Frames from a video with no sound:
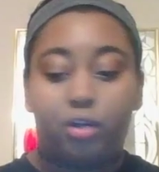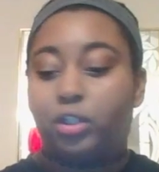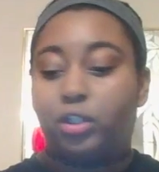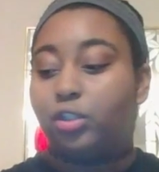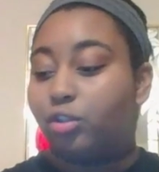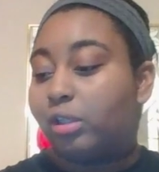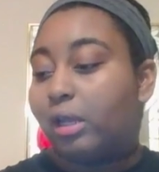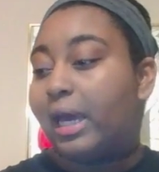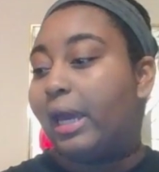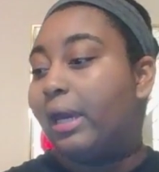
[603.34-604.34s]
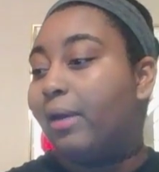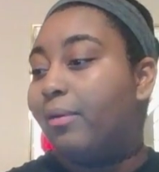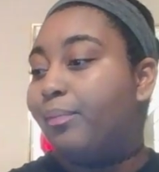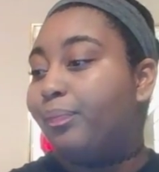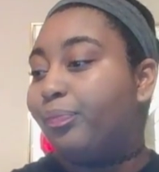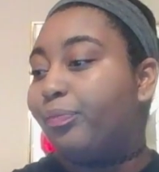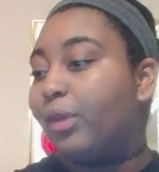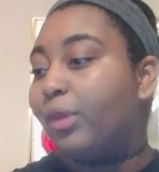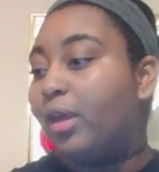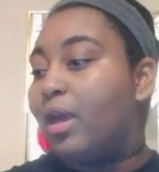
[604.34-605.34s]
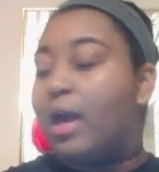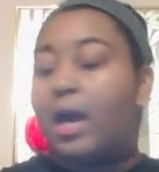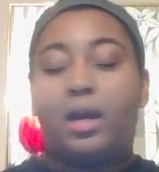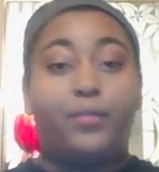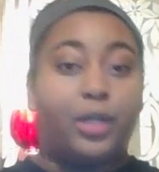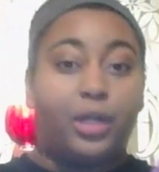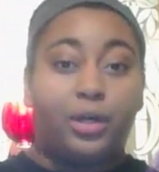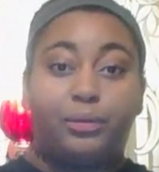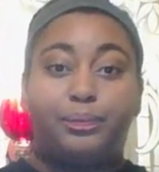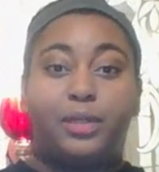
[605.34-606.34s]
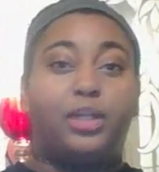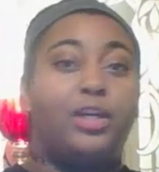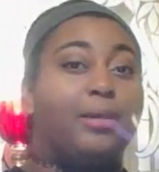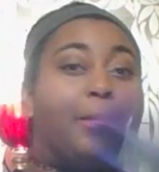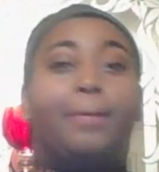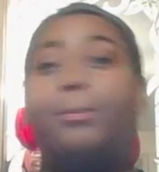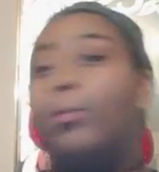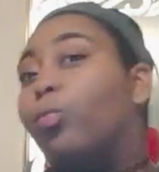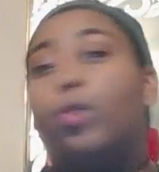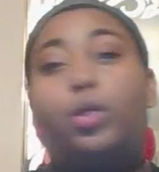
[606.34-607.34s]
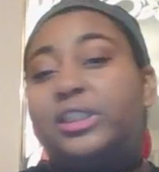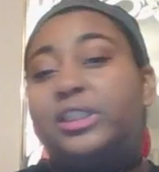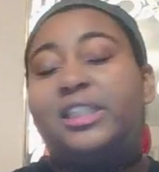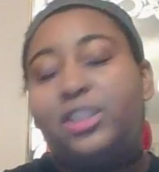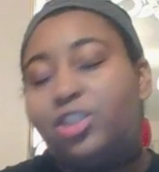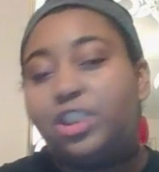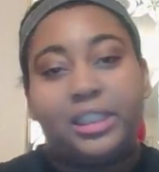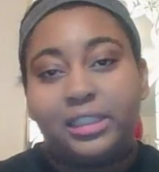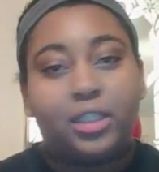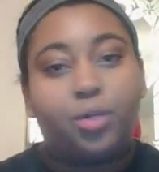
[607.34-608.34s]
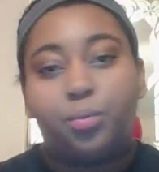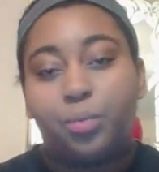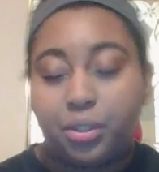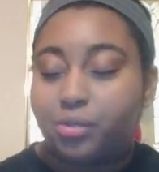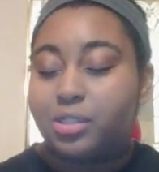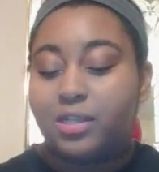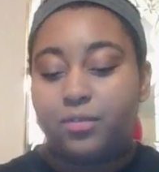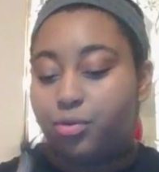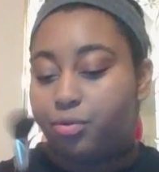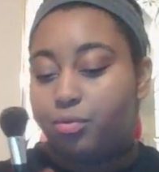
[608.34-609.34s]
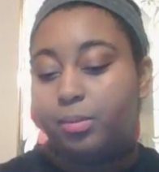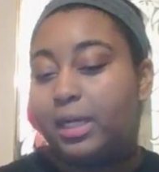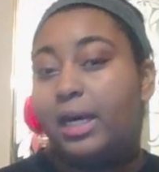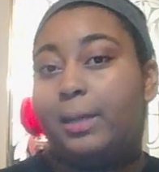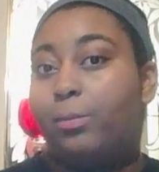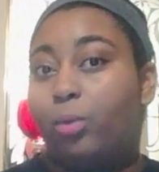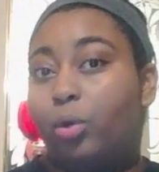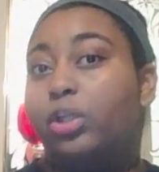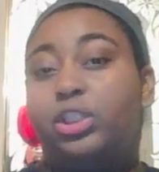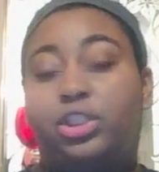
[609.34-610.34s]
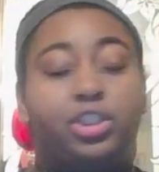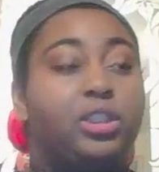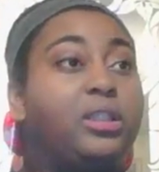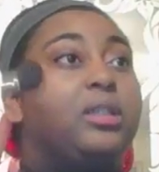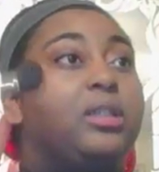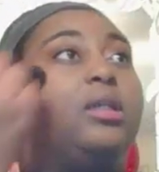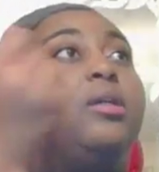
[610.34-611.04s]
are going to look like, I don't even know, like you have the rosiest cheeks in the world if you apply more than you should.